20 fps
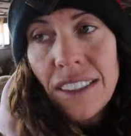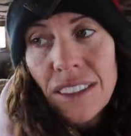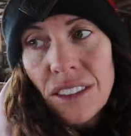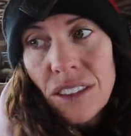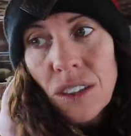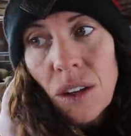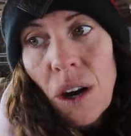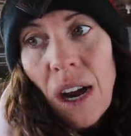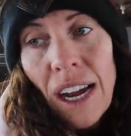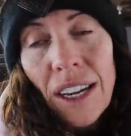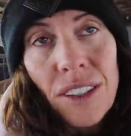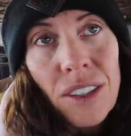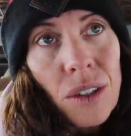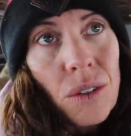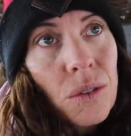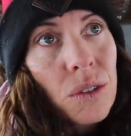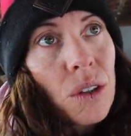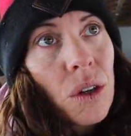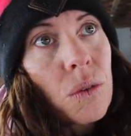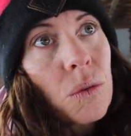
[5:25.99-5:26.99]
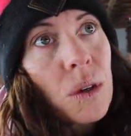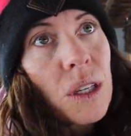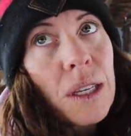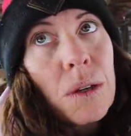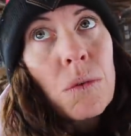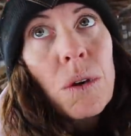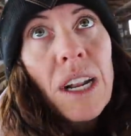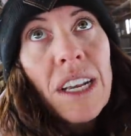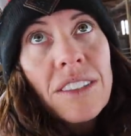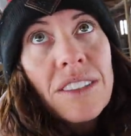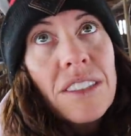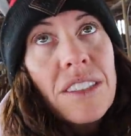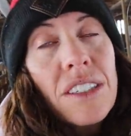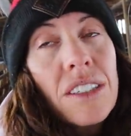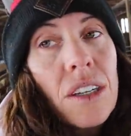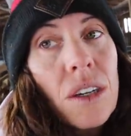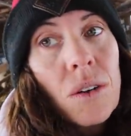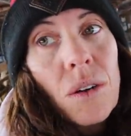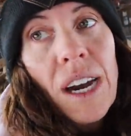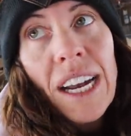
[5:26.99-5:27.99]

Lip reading: So I don't know really what else to do.